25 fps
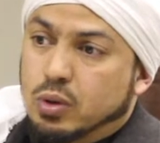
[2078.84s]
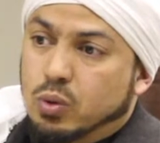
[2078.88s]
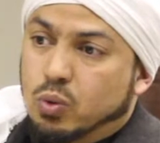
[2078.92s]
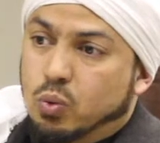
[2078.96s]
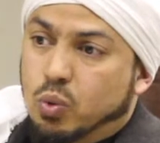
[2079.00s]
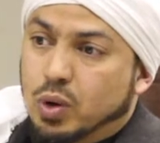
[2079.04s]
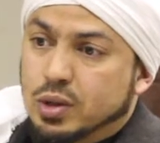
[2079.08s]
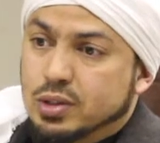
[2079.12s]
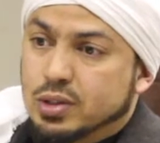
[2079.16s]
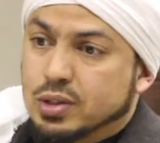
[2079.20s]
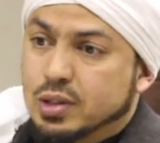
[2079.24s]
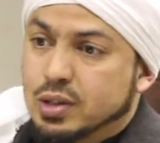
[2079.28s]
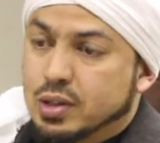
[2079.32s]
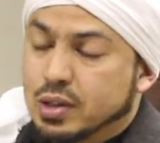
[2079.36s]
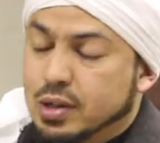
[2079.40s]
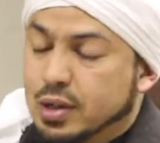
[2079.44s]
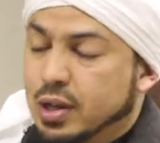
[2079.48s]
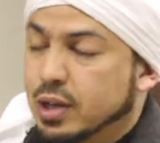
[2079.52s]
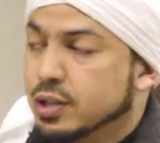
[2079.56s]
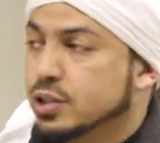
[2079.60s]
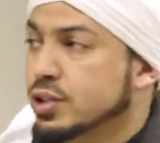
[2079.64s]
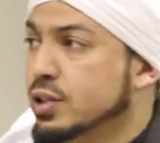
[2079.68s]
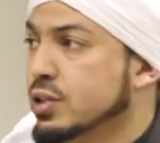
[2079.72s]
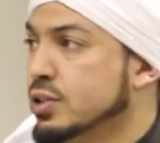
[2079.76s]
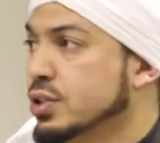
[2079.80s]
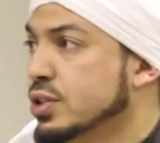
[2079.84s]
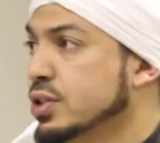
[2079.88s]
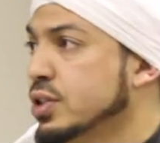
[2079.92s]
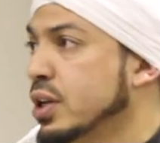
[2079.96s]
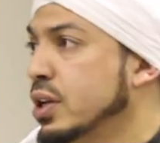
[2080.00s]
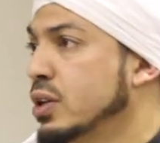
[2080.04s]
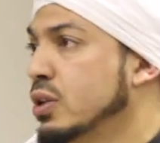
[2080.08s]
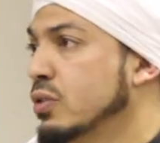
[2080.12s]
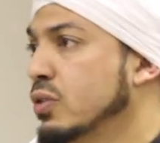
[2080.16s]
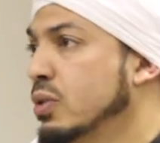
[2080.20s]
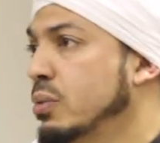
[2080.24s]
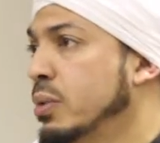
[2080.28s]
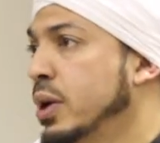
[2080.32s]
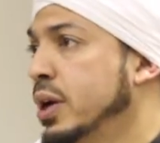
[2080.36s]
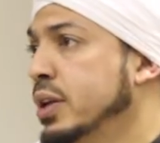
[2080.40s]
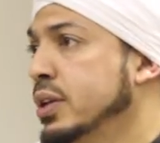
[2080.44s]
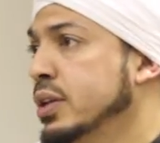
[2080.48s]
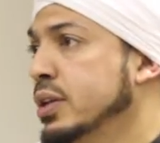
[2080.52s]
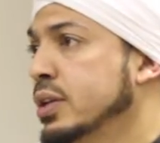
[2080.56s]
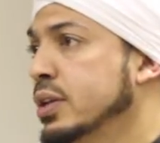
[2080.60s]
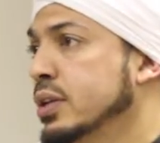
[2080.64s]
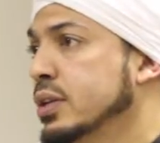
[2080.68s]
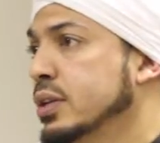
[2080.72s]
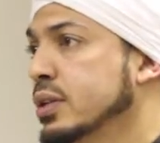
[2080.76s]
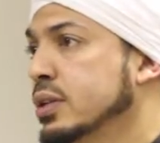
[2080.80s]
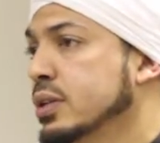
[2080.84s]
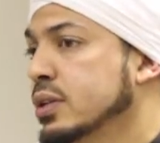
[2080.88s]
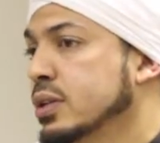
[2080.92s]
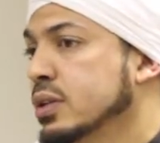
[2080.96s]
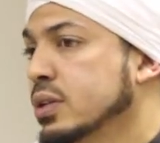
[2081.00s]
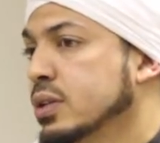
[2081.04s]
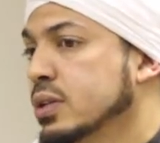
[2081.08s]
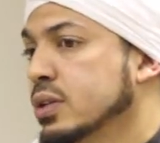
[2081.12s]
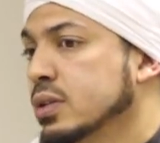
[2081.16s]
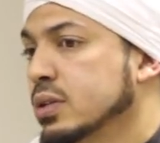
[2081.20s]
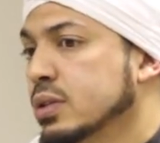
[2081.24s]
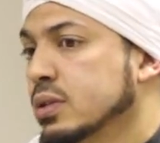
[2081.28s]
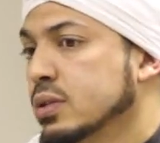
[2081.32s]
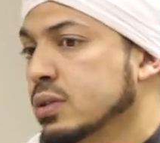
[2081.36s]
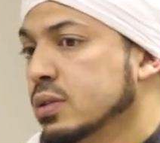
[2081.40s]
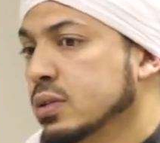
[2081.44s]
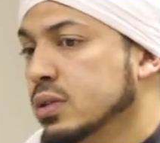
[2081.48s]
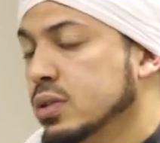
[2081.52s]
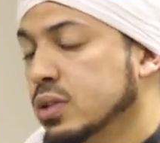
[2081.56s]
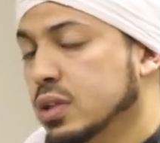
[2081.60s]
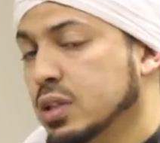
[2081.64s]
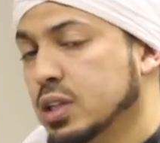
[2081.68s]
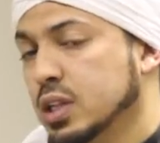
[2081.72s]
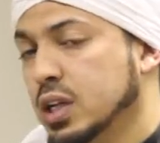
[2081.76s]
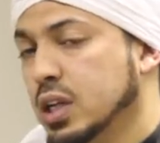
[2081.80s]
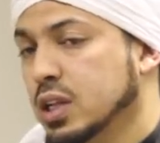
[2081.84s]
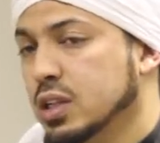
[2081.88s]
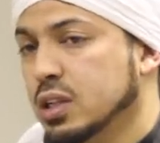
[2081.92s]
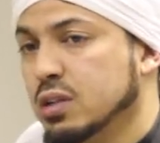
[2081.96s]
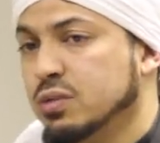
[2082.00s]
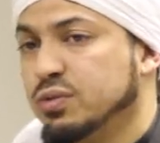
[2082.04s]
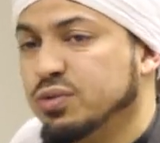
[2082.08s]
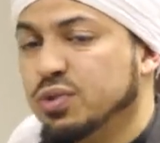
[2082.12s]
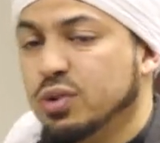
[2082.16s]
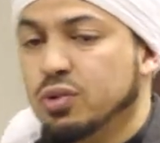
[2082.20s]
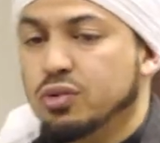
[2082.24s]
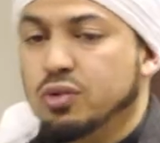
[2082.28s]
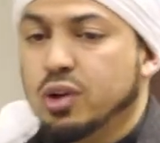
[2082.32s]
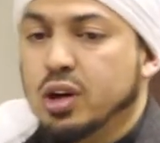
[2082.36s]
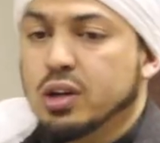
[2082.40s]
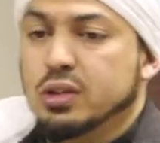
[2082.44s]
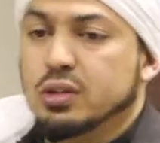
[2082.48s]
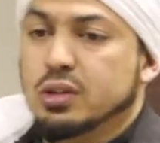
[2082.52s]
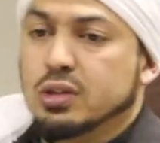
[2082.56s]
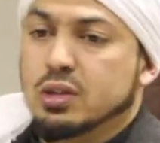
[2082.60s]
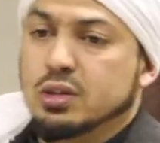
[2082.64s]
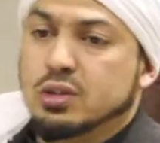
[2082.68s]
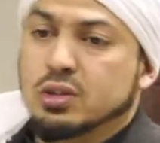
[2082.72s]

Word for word: what's the natural state of a man? He's going to get infuriated,